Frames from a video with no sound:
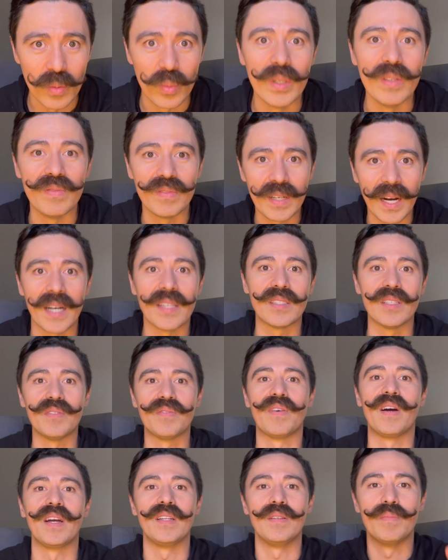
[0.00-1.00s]
We've got to
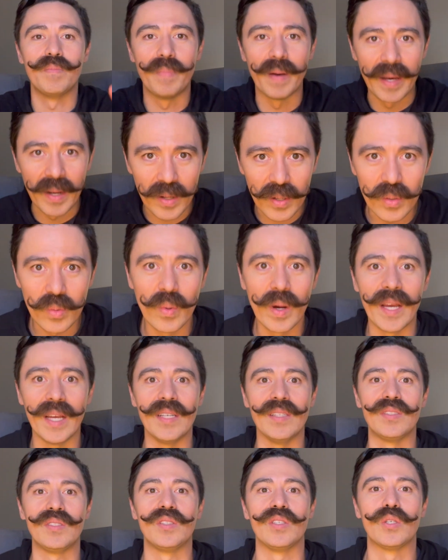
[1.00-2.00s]
find better
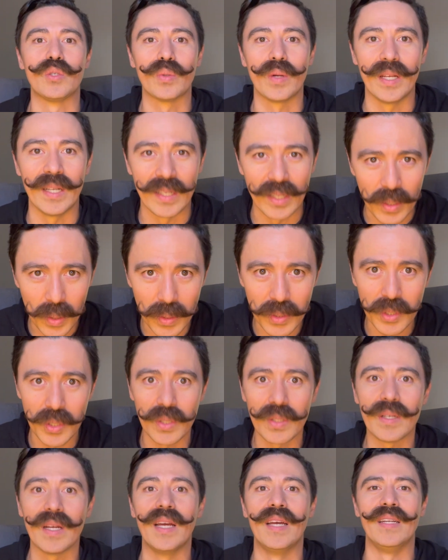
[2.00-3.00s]
ways to creating
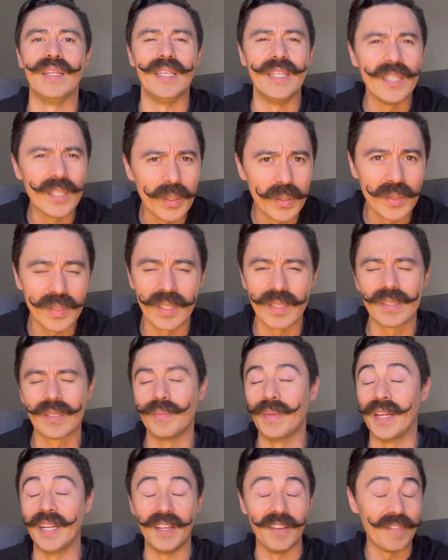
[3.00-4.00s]
culture and
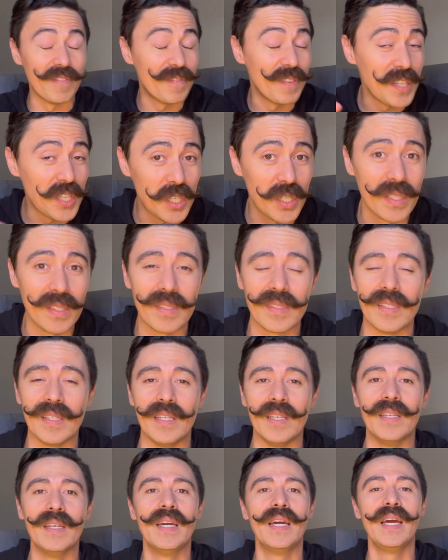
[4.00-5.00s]
ecosystem and
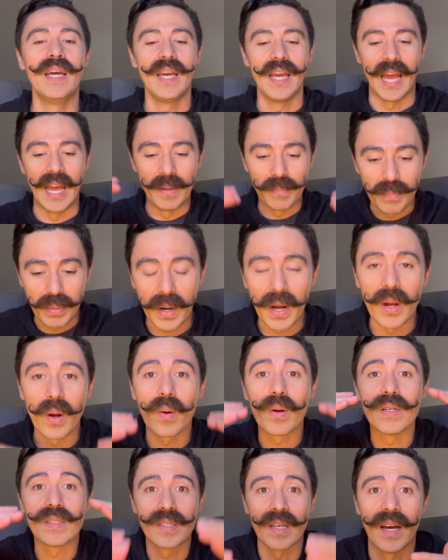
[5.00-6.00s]
efficiency and
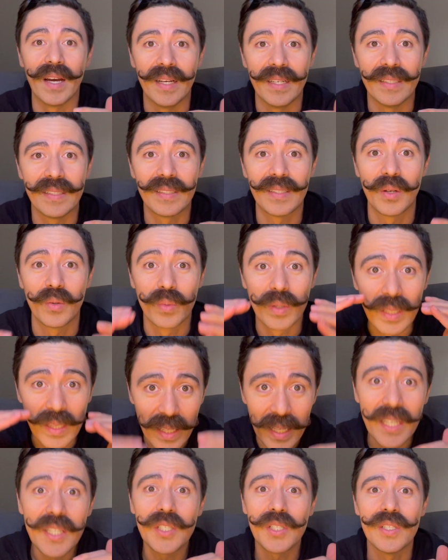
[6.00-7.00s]
prioritize
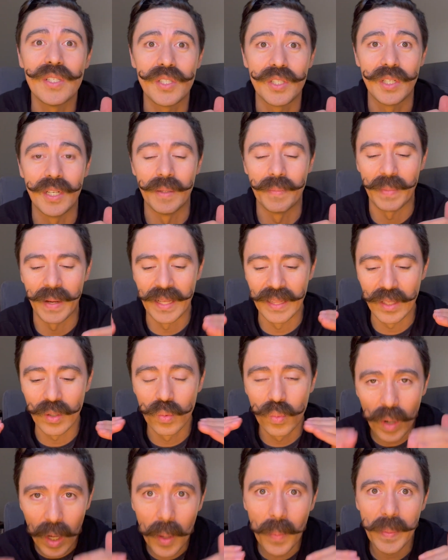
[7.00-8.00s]
relationship and the
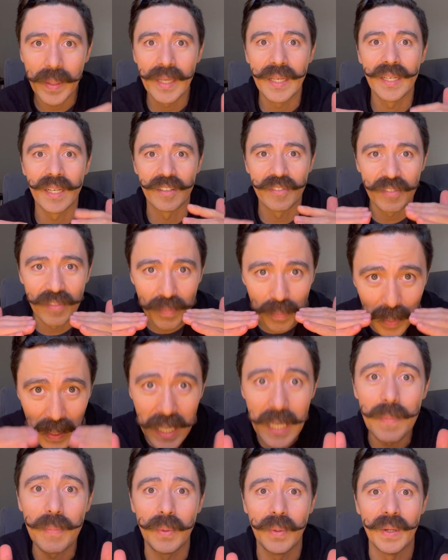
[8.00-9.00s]
well-being of
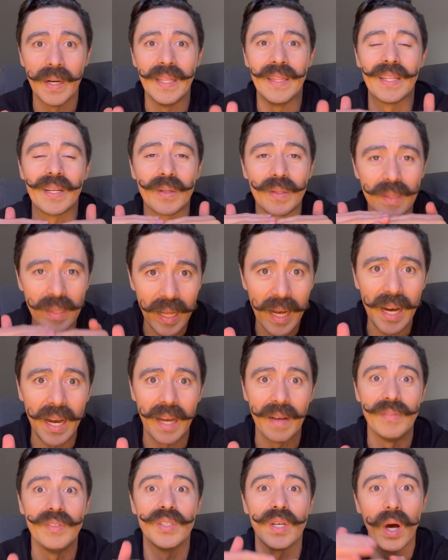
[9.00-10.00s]
people and their
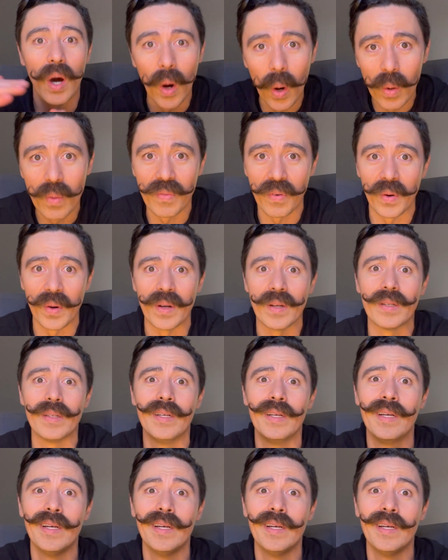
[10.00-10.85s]
lives over